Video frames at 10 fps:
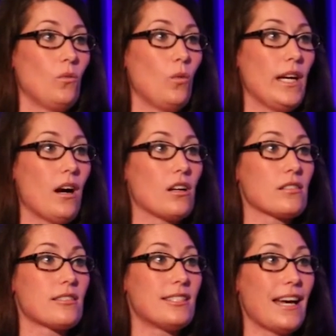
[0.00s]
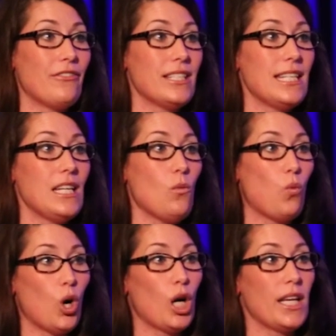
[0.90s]
We are
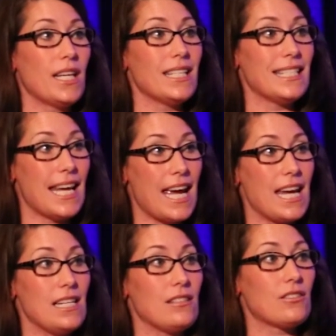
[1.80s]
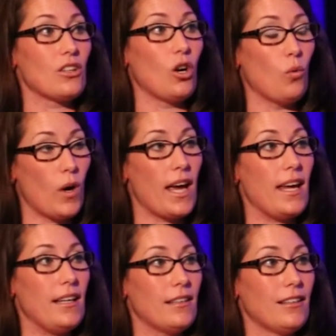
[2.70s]
71 days
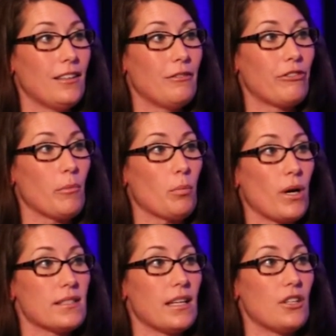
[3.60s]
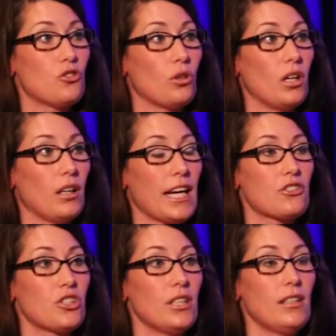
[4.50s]
away from a presidential
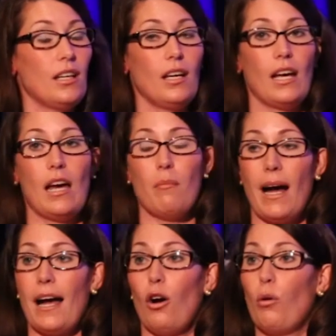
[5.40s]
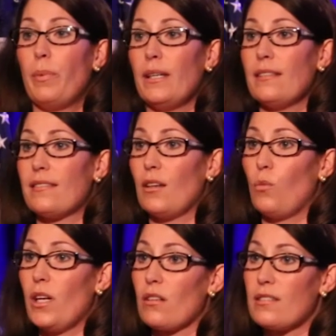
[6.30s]
election, and my hope is that
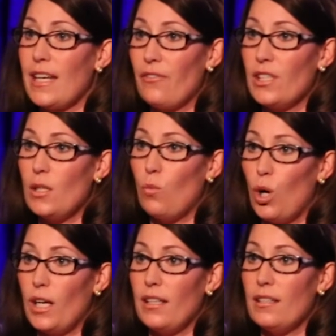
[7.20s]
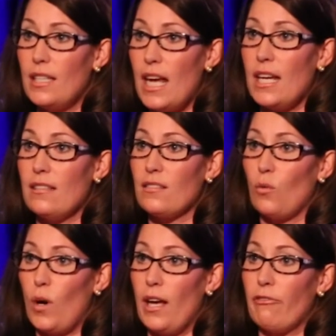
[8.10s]
we are 71 days
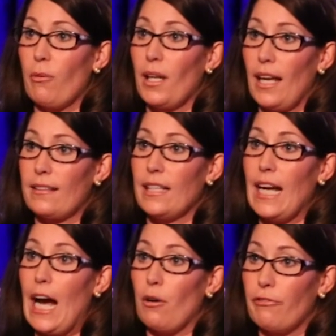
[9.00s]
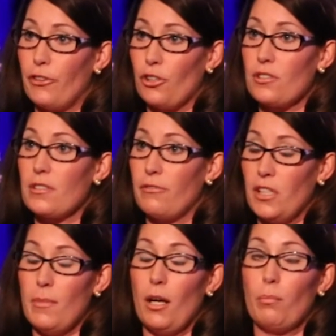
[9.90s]
away from electing our first
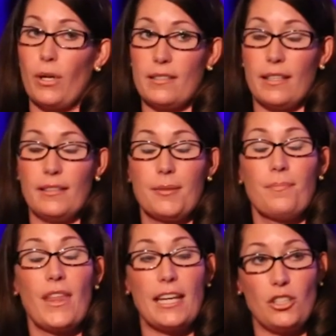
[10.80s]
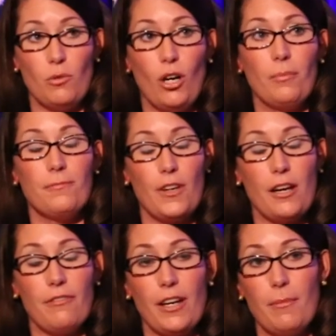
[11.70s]
female president. Thank you all
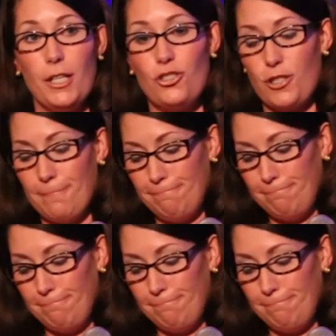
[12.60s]
very, very much.